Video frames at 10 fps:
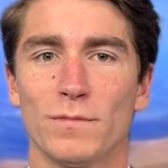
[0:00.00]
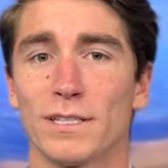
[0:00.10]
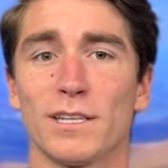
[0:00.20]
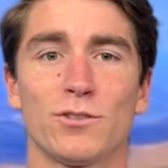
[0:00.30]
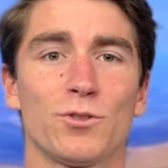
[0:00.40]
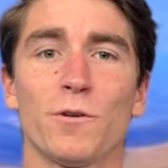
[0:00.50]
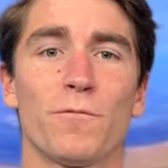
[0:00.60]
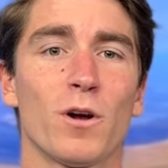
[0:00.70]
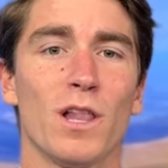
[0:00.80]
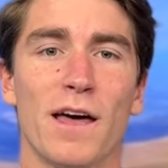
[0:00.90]
This is true
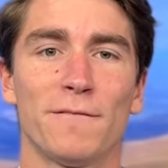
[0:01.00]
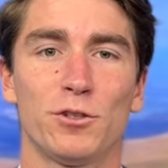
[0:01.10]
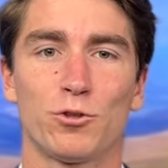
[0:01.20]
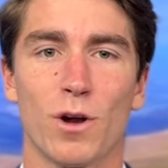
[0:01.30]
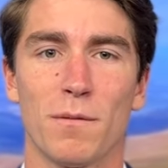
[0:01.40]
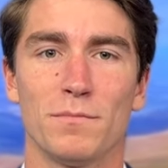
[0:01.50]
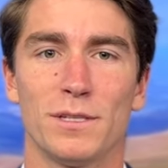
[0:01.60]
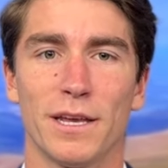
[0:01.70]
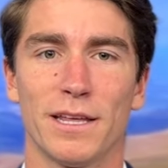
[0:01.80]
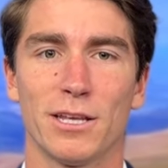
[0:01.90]
for a lot of
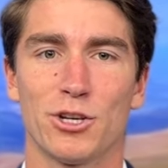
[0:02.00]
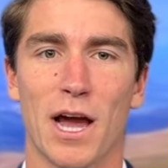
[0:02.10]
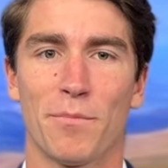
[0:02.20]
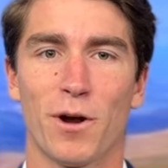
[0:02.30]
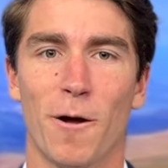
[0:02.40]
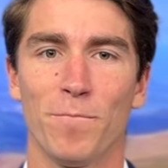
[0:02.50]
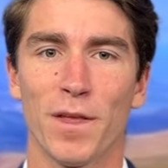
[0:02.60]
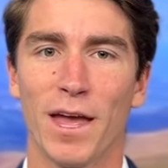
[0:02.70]
shrubs in the chaparral.